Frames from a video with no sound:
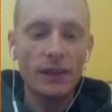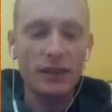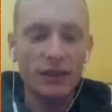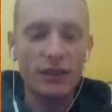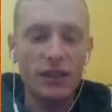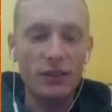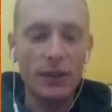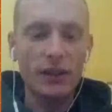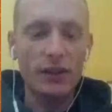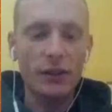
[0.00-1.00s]
such as right
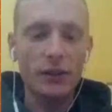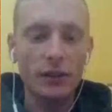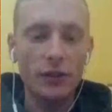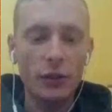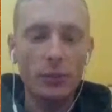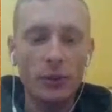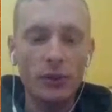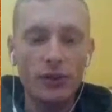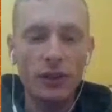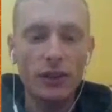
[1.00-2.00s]
here, Toad
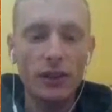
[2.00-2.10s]
Boost.